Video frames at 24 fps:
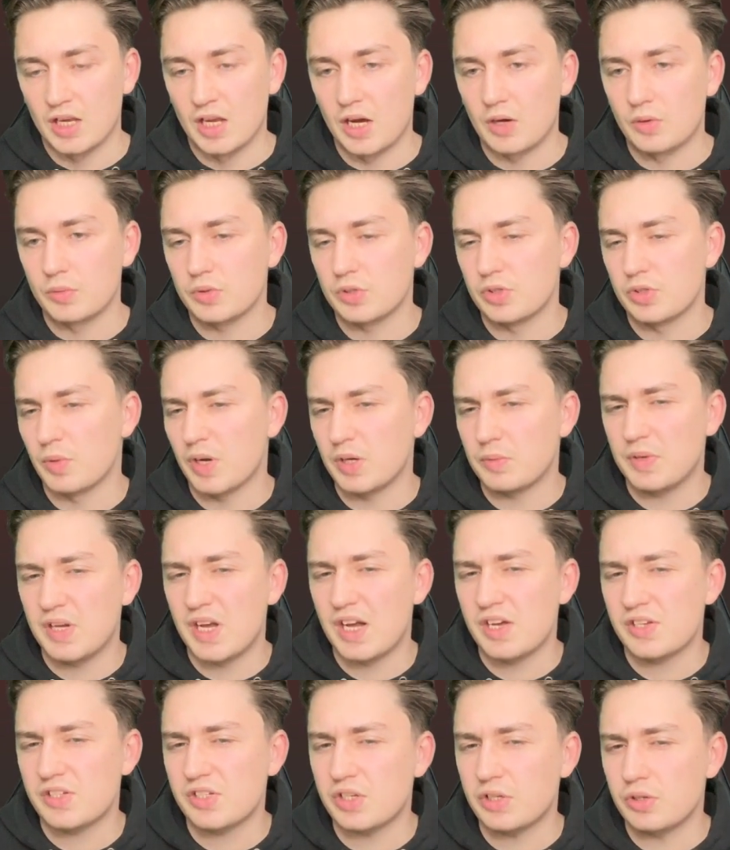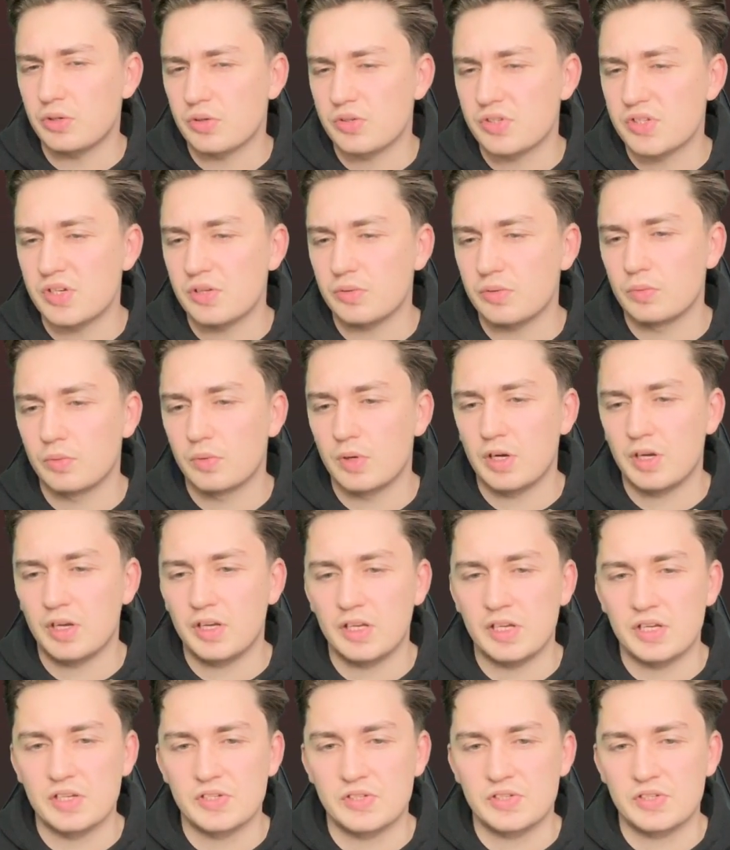And now you might be asking yourself,
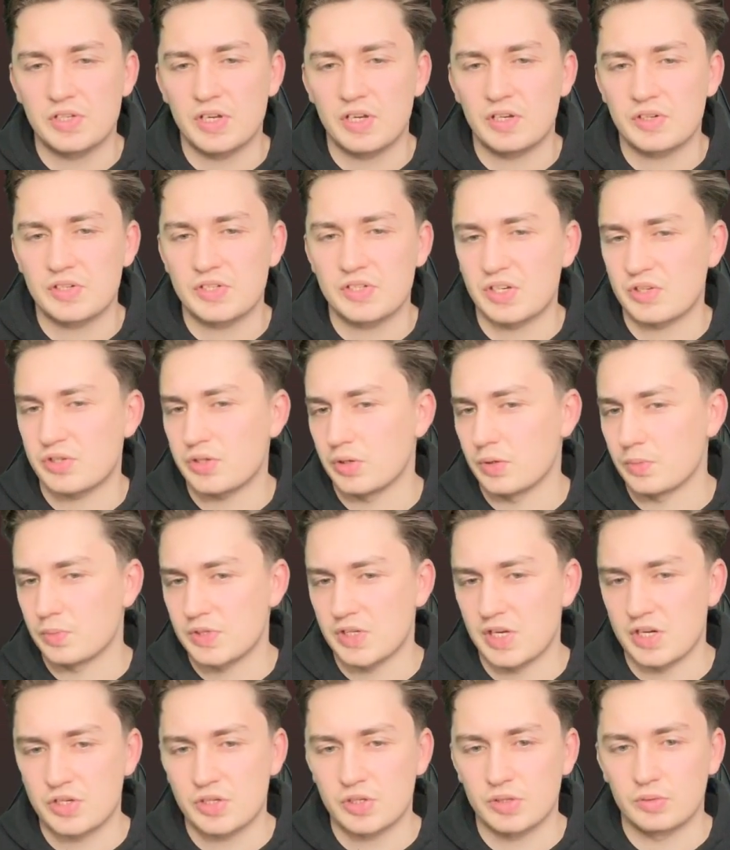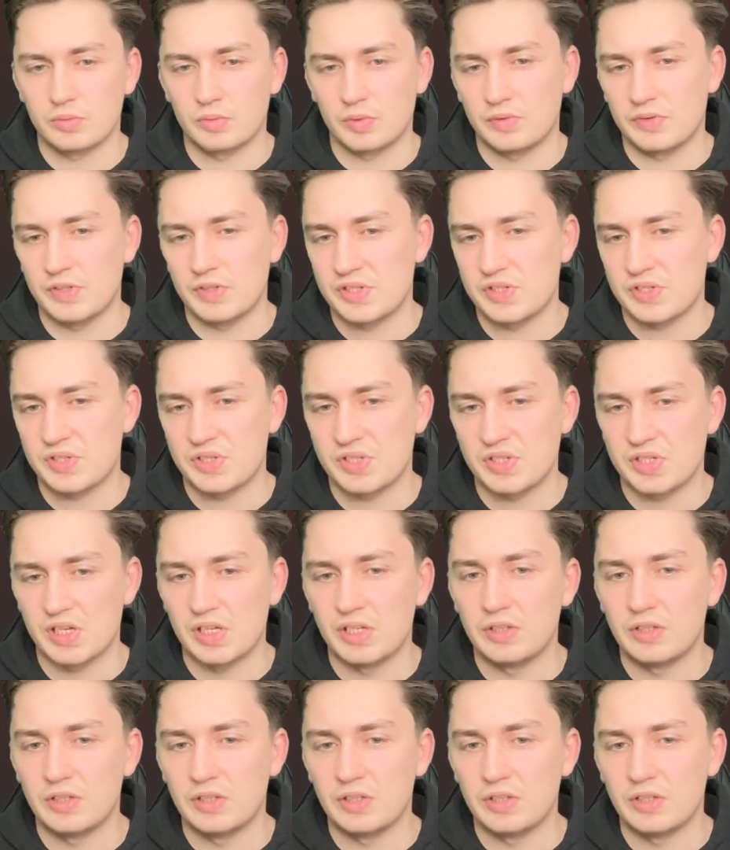why is there such an obsession with this